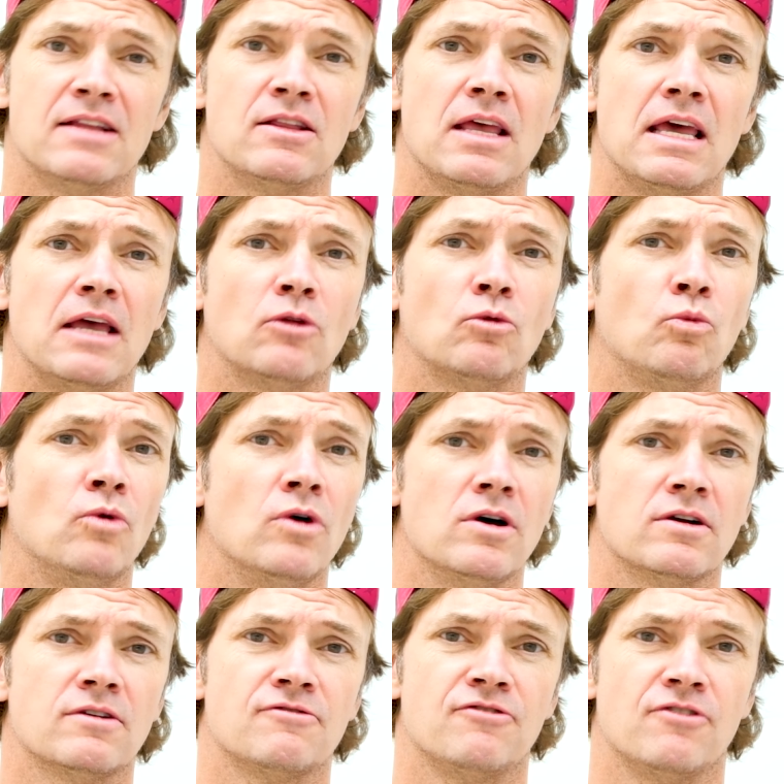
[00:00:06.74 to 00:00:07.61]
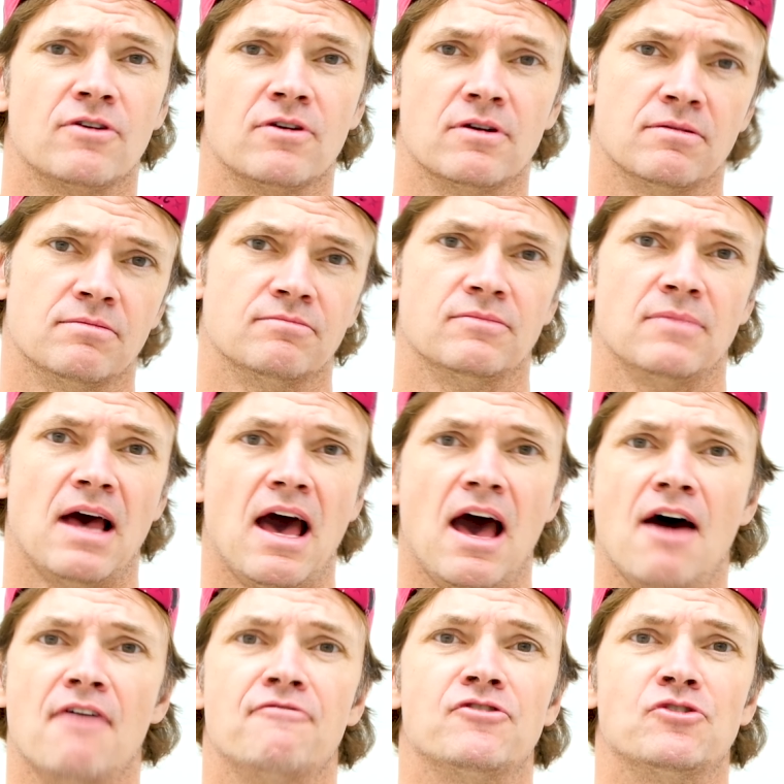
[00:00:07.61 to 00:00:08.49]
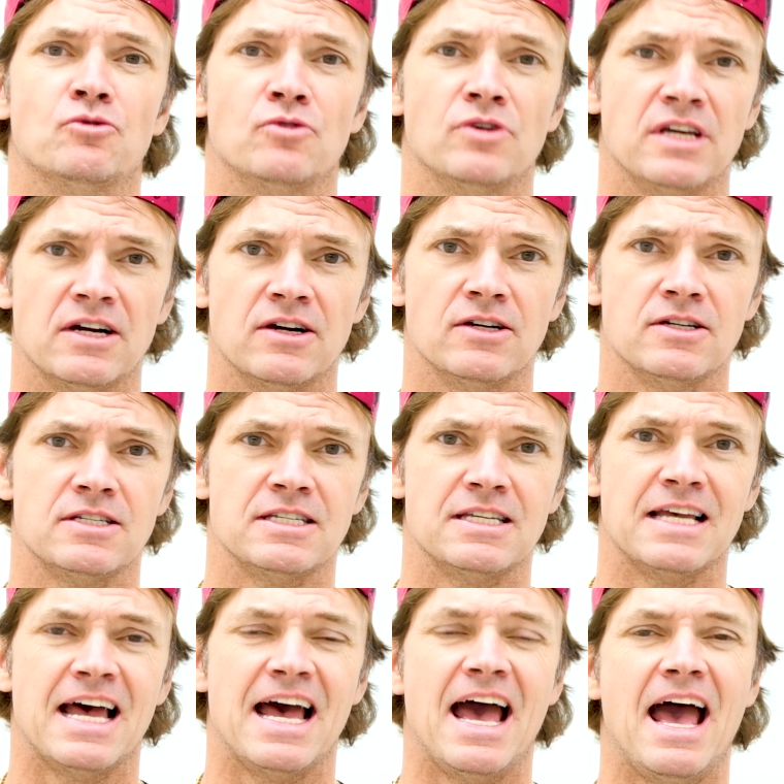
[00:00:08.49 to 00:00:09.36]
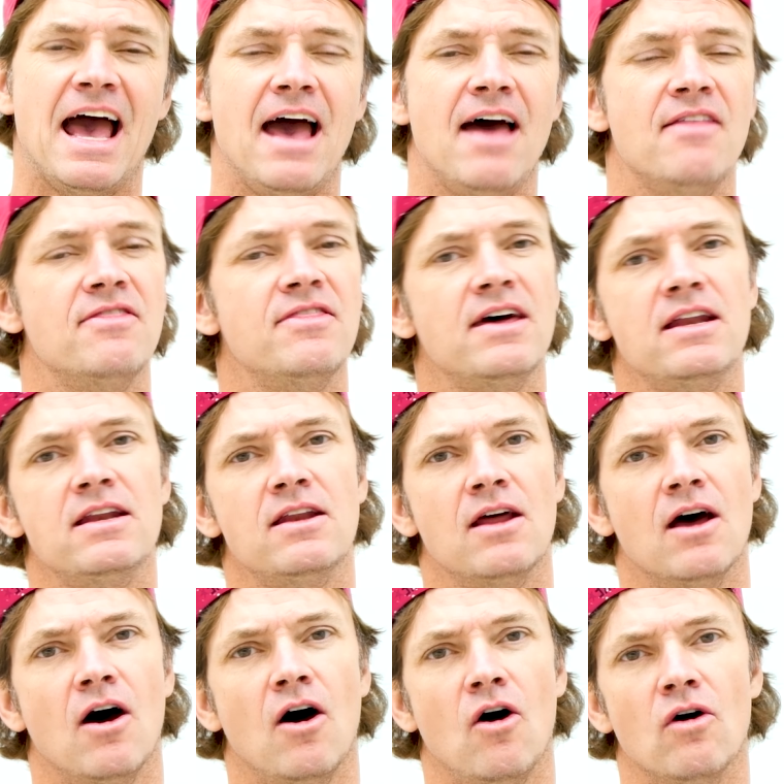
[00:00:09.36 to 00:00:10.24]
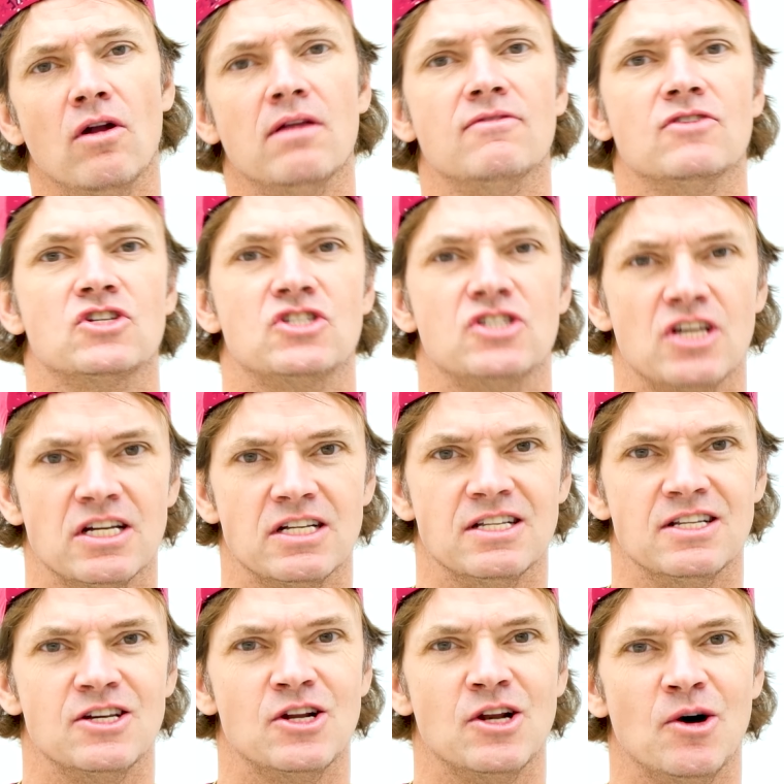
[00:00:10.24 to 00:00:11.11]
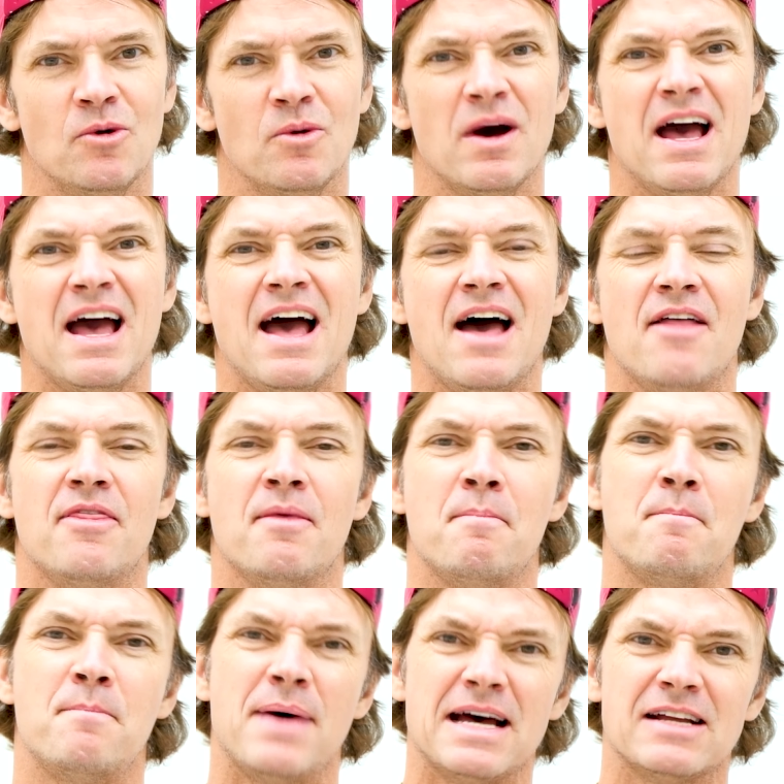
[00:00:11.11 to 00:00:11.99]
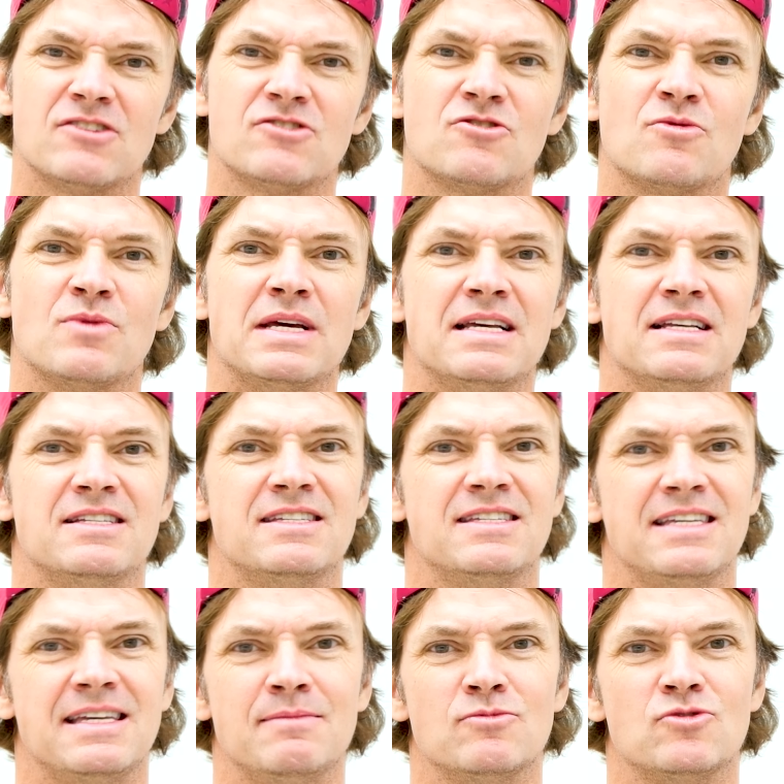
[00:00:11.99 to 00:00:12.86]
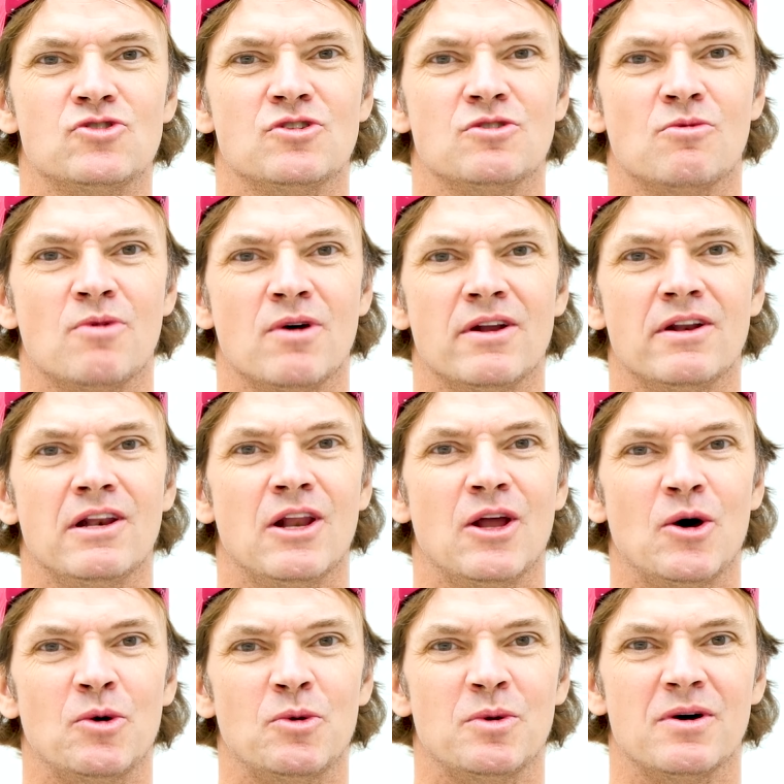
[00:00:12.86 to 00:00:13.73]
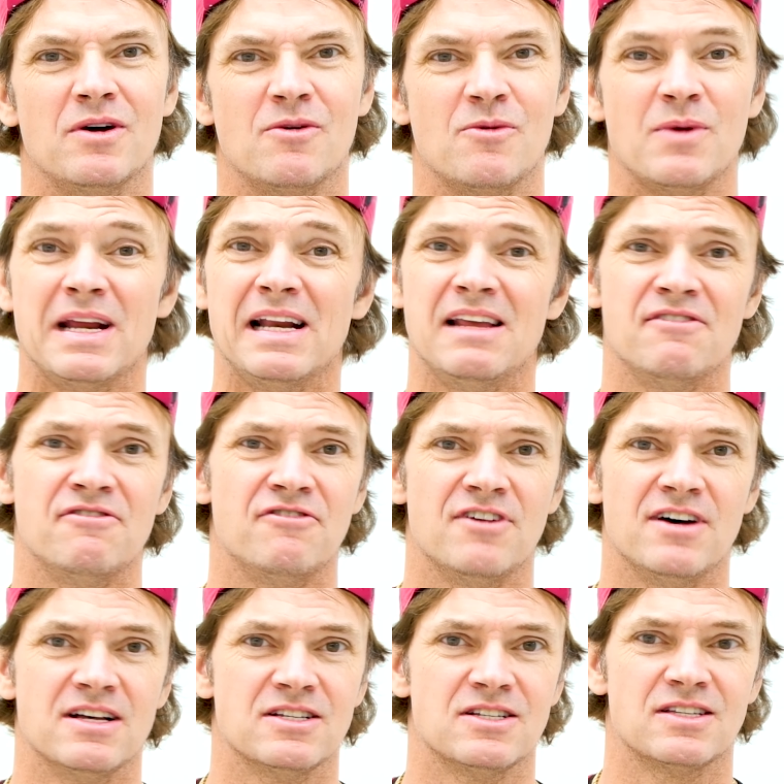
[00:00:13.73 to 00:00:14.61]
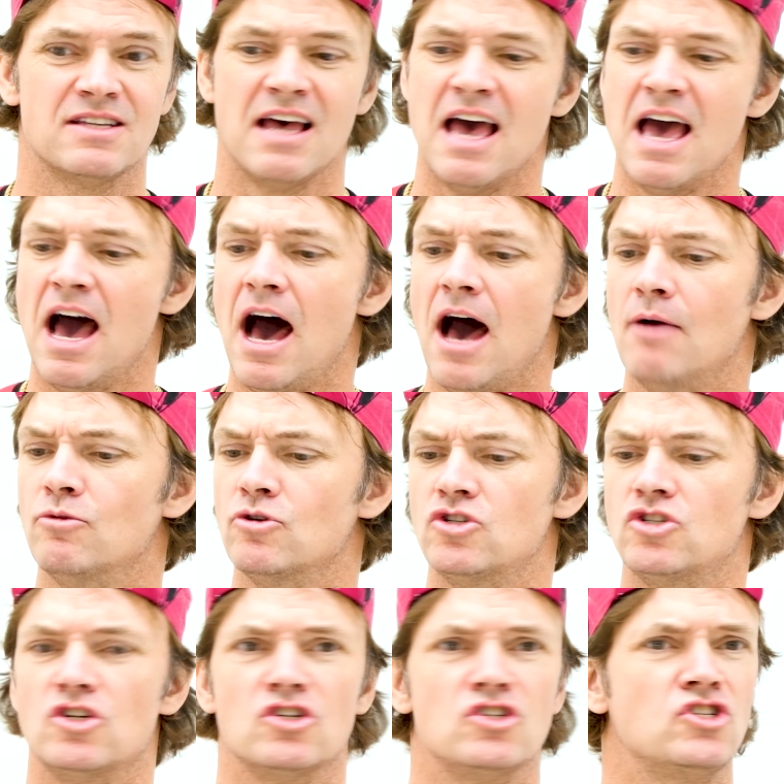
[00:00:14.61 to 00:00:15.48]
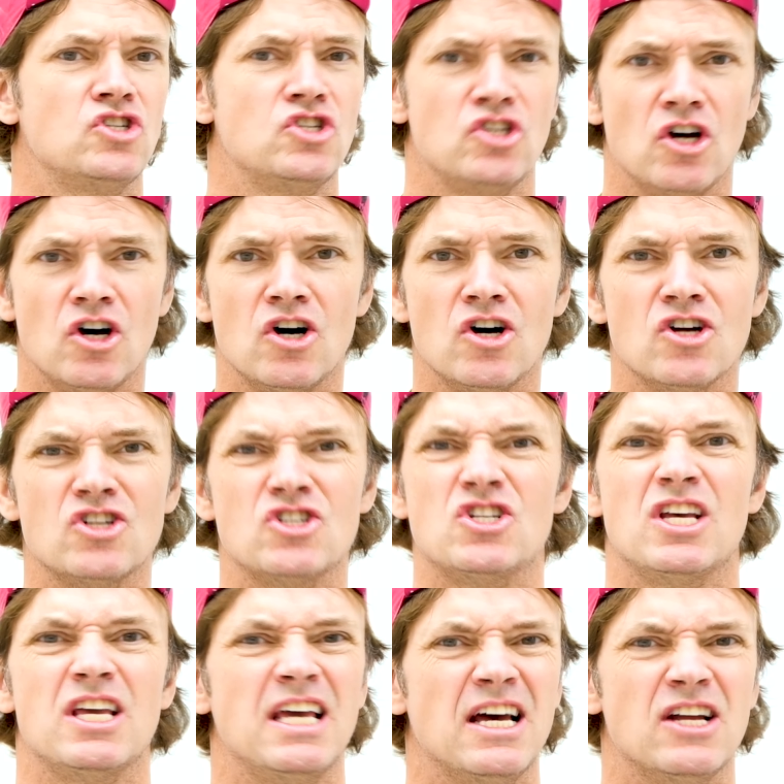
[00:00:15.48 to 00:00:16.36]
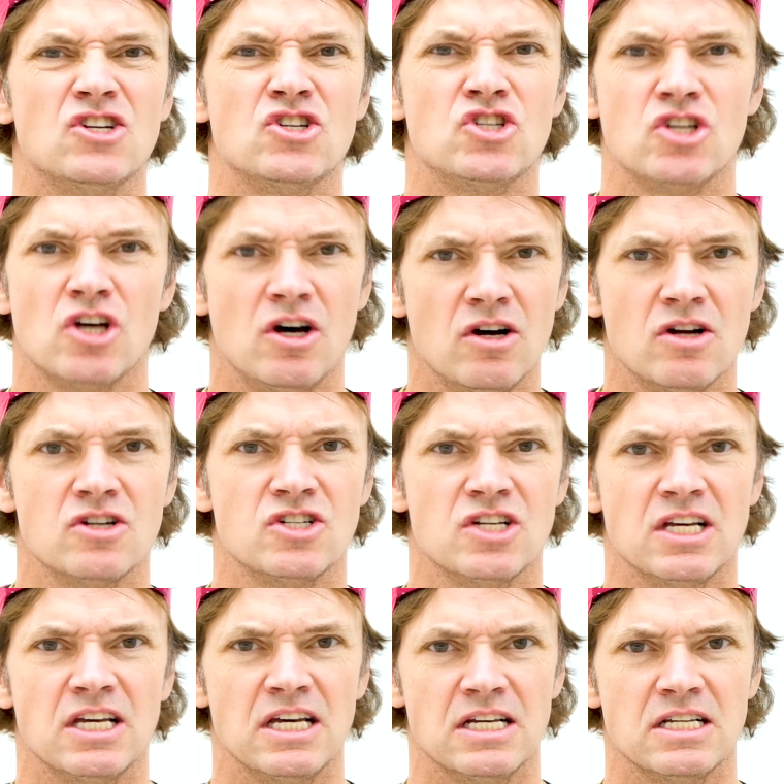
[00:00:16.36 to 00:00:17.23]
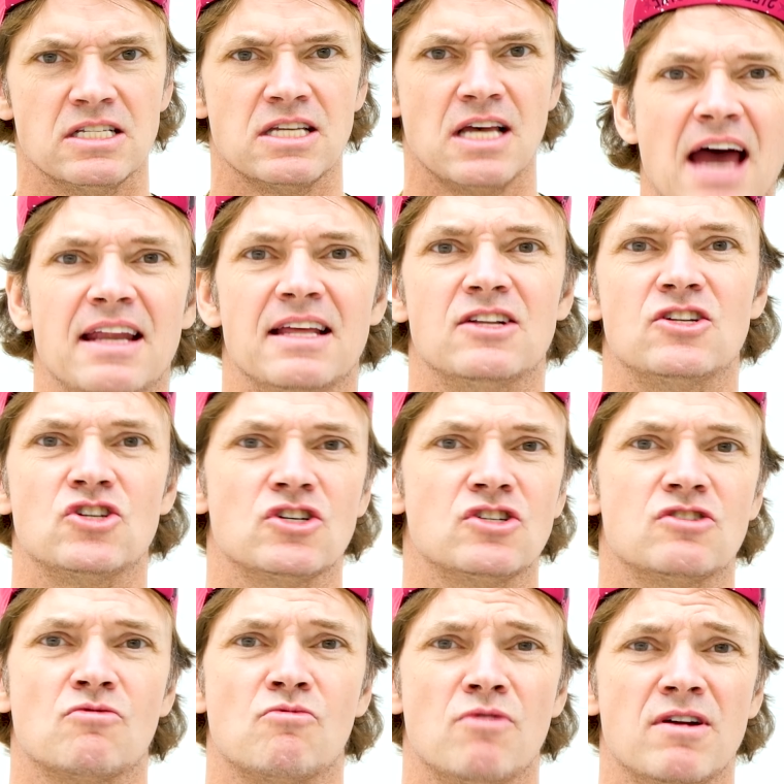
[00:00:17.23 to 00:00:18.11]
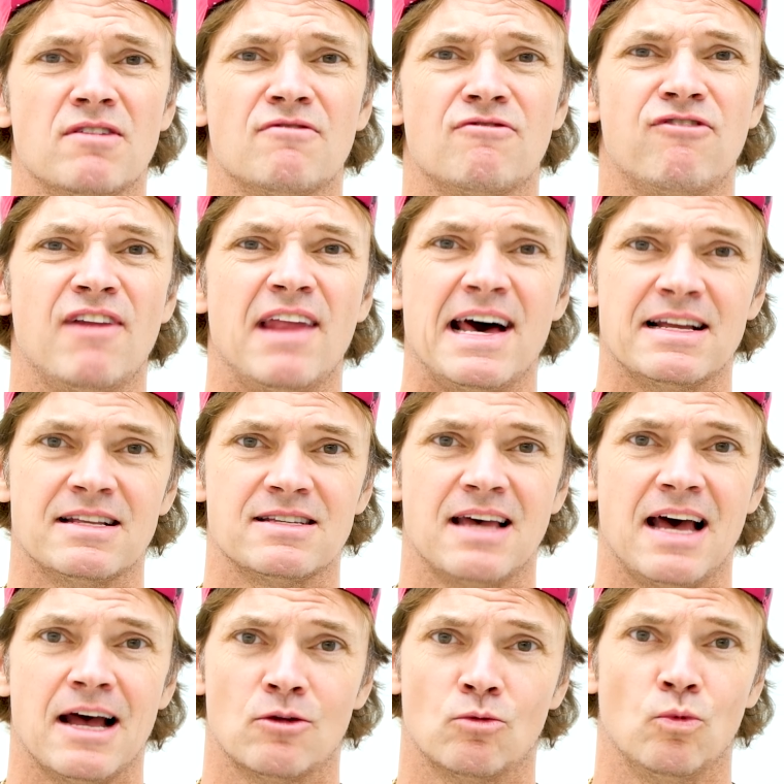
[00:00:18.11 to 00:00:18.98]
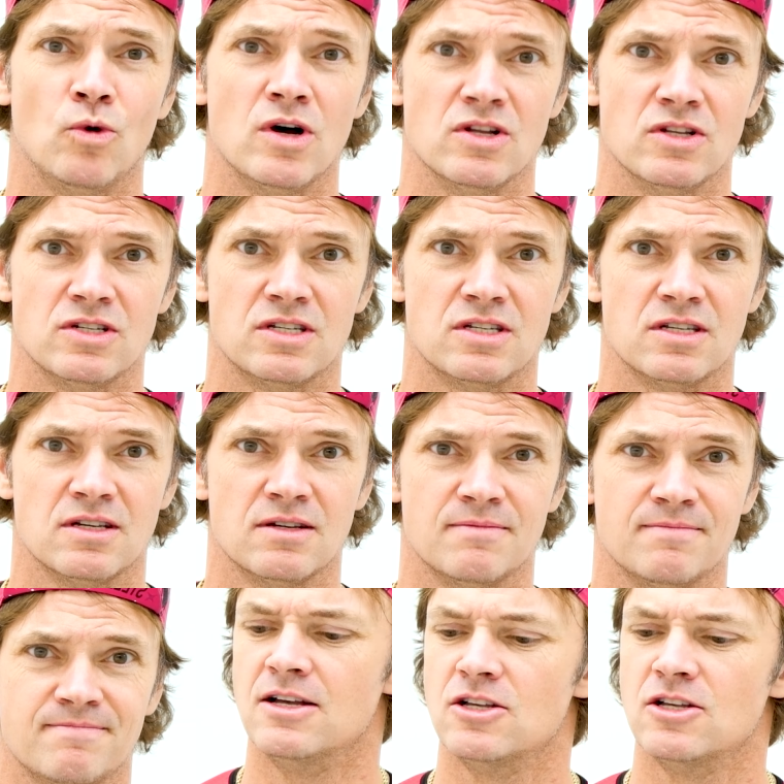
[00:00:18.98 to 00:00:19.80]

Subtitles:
It worked for a few years and then all of a sudden, the battery seemed to run low really fast. I was just charging and charging it and it just ran flat at once.